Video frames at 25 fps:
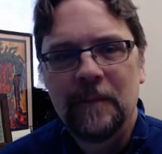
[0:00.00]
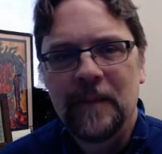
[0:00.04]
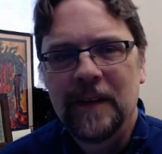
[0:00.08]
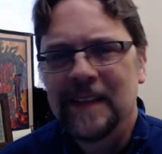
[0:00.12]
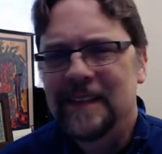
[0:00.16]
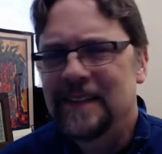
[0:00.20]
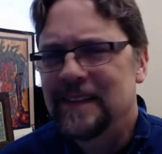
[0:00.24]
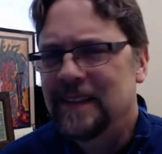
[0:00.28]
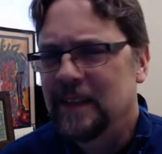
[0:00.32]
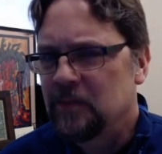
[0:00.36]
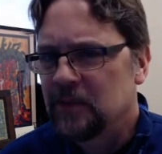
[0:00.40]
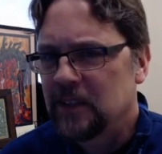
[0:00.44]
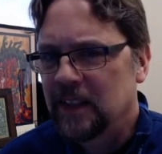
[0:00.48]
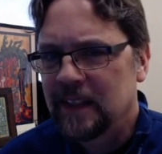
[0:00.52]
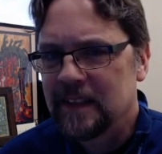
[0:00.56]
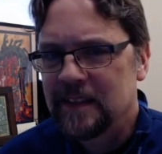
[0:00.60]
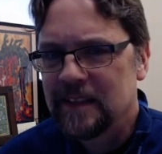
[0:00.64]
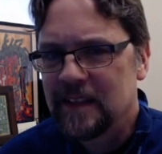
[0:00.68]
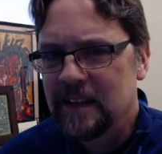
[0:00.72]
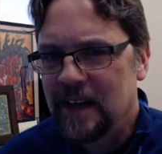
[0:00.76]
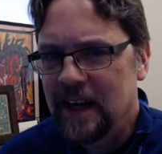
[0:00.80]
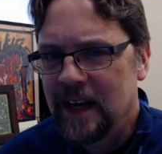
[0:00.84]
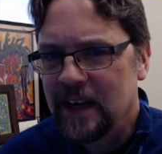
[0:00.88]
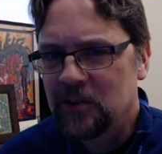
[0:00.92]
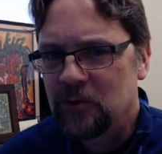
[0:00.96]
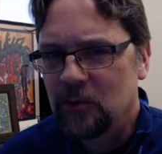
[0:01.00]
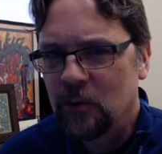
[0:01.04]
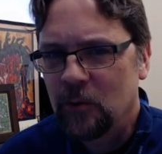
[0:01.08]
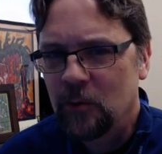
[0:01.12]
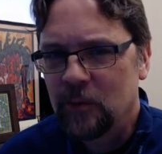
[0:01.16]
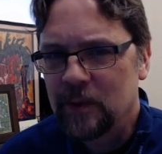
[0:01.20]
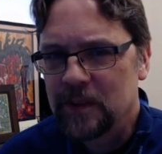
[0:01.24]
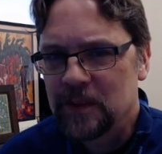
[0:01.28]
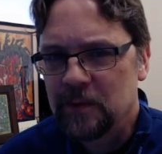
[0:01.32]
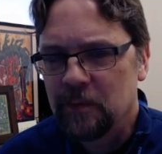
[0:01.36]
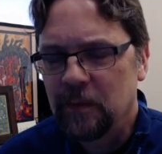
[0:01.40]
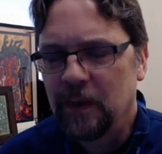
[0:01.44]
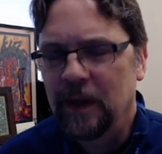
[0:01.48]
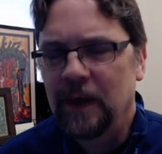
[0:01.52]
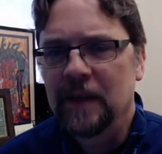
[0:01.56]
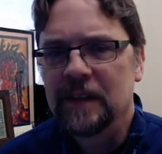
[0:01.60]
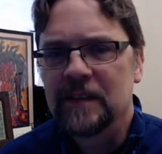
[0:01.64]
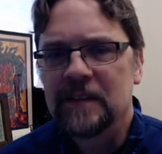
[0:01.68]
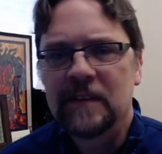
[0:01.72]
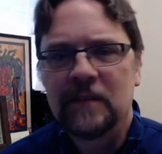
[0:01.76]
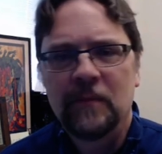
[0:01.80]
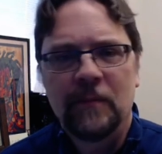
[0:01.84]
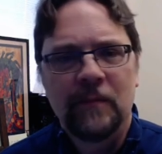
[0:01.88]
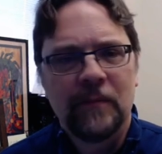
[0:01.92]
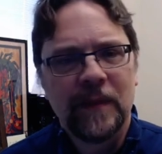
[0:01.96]
it seems like it's a natural
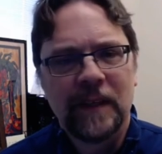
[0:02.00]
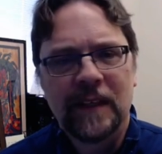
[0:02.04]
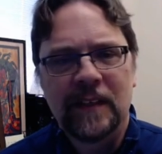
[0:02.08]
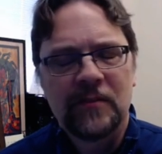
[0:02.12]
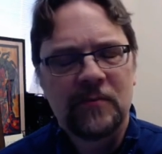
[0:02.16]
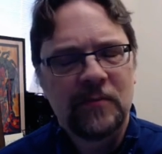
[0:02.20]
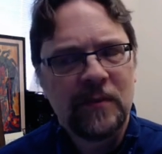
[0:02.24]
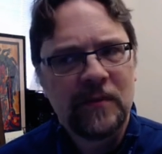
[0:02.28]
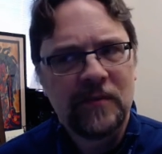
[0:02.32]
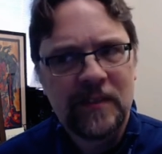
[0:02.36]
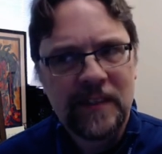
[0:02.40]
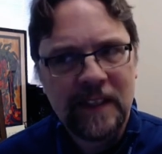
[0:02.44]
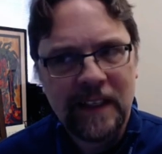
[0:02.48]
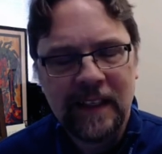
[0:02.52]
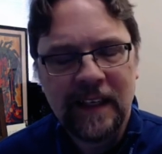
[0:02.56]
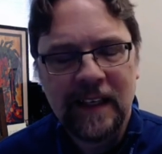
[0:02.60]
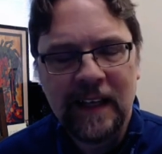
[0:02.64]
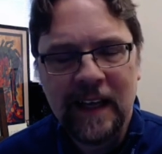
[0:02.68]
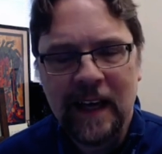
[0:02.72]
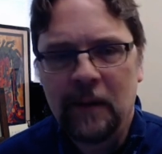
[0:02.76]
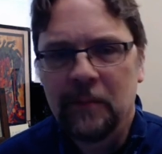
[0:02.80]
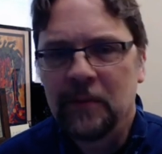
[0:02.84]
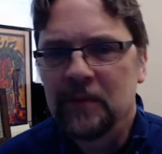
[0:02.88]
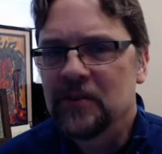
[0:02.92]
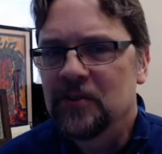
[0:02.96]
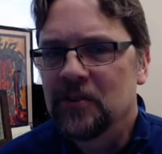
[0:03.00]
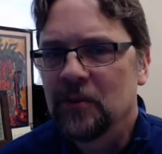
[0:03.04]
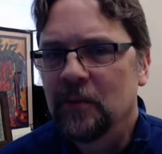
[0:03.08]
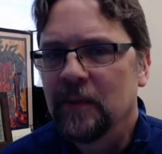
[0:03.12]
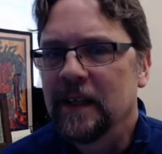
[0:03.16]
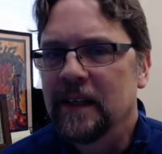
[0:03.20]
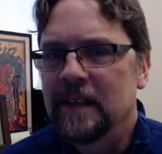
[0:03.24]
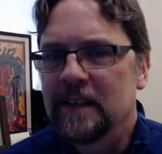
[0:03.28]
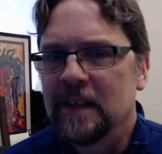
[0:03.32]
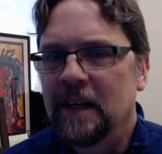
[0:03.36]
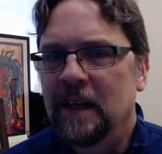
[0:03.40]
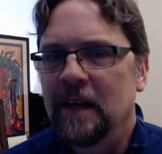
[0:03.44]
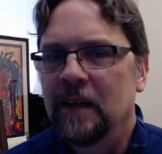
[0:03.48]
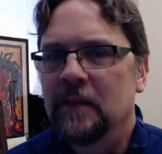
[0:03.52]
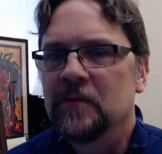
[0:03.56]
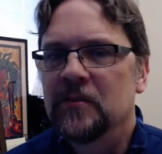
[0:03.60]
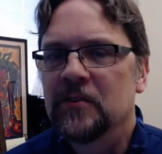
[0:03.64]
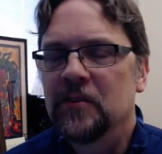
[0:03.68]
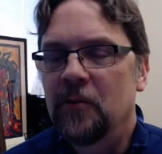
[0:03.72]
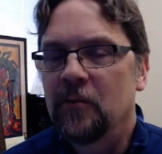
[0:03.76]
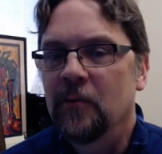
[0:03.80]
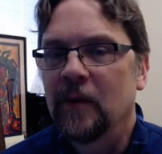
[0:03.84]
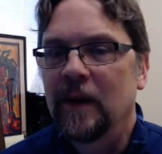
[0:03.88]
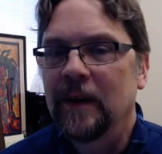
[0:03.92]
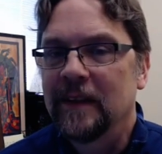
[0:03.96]
response because we've seen it happen so many
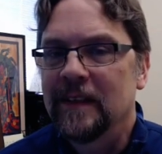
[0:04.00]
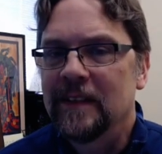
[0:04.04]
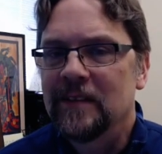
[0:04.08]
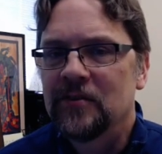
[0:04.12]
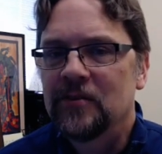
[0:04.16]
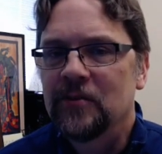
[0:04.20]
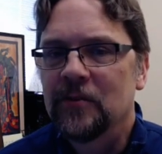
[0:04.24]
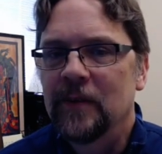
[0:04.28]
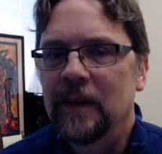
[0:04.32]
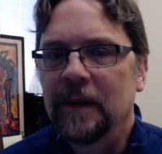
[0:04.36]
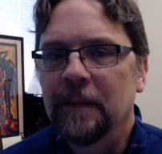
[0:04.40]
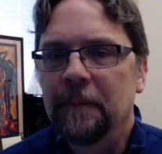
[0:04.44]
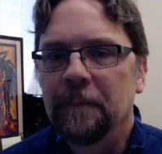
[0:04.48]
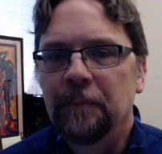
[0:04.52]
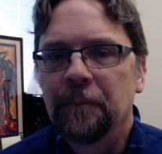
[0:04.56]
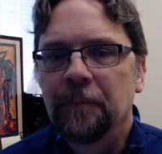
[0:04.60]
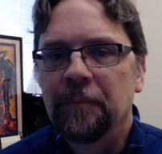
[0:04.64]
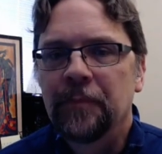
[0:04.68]
times throughout history.